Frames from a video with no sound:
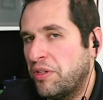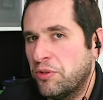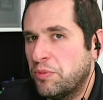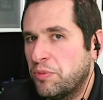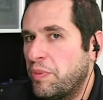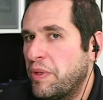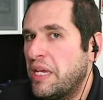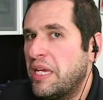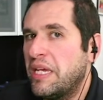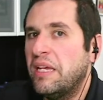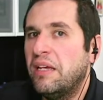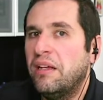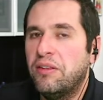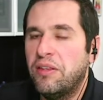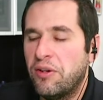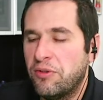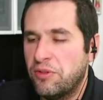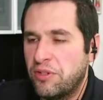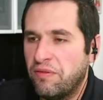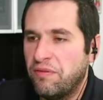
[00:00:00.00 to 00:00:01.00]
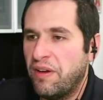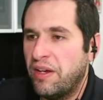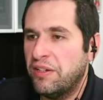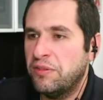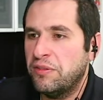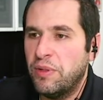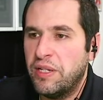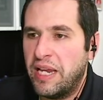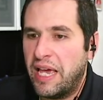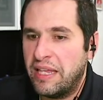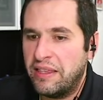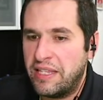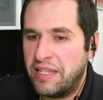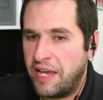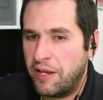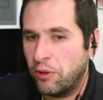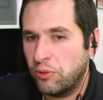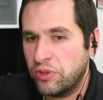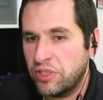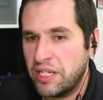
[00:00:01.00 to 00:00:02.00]
there's being there's investment at the
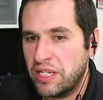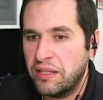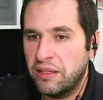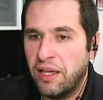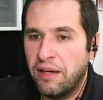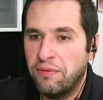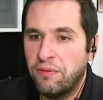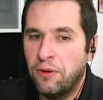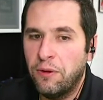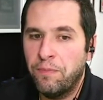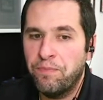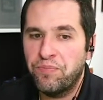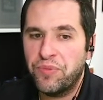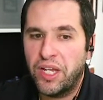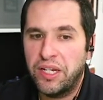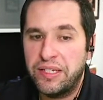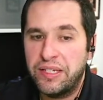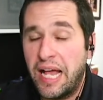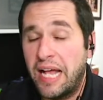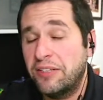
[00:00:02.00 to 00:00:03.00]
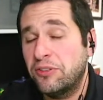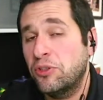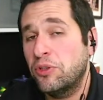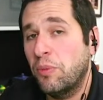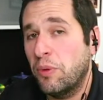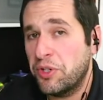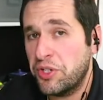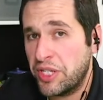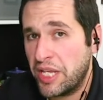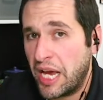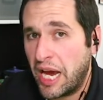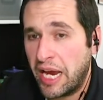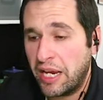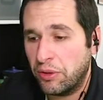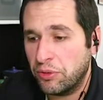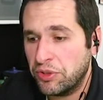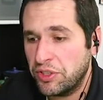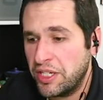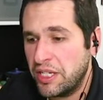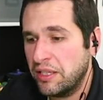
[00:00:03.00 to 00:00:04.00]
NOC level not so much the
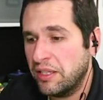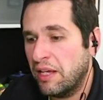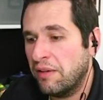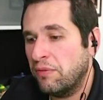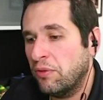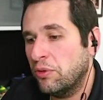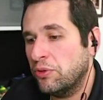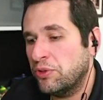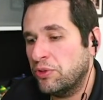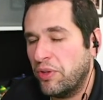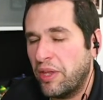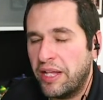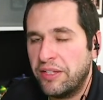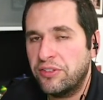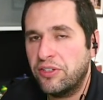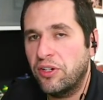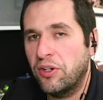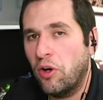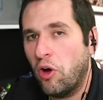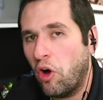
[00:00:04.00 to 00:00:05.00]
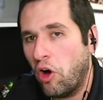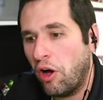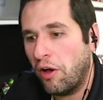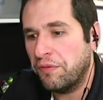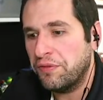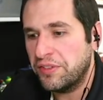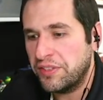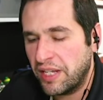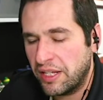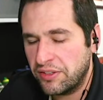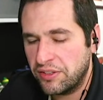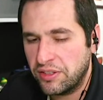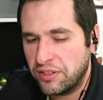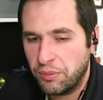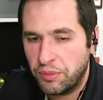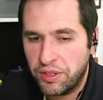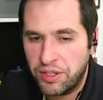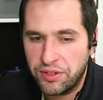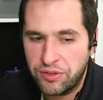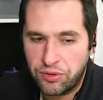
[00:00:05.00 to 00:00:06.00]
IOC level so that's going to offset
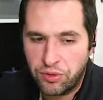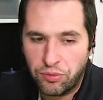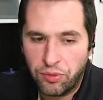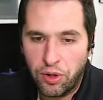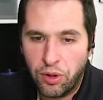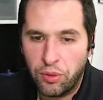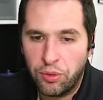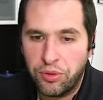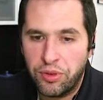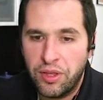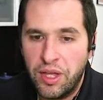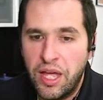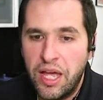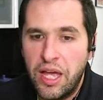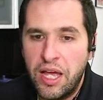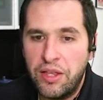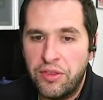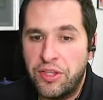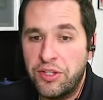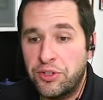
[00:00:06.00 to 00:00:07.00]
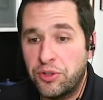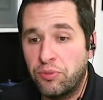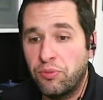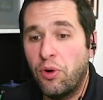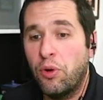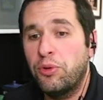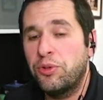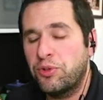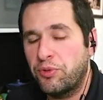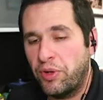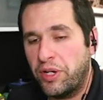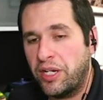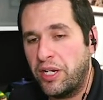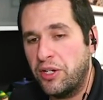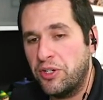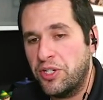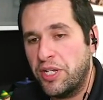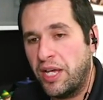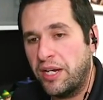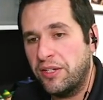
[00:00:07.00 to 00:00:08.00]
some of this growth this growth
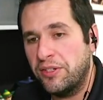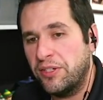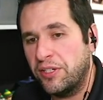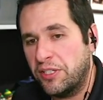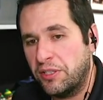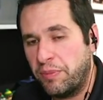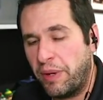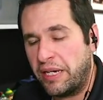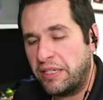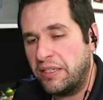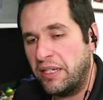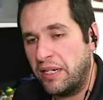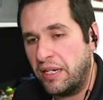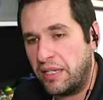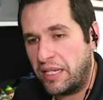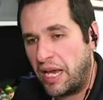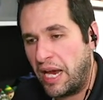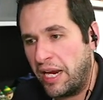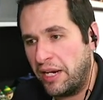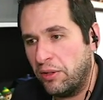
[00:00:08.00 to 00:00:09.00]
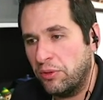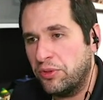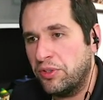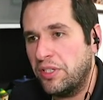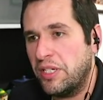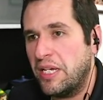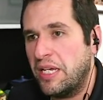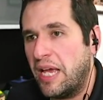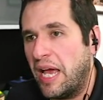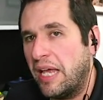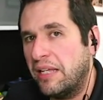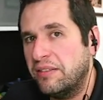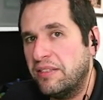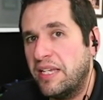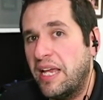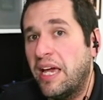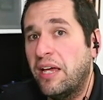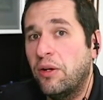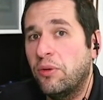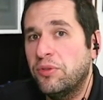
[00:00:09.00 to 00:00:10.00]
shrinkage that is expected in the IOC as
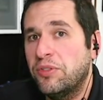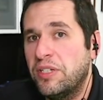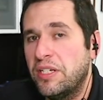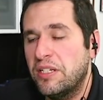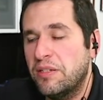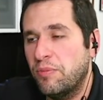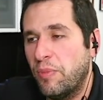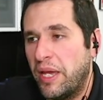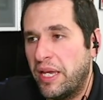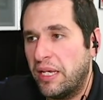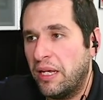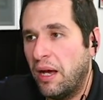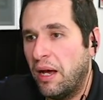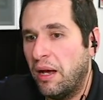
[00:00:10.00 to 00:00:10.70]
the NOCs make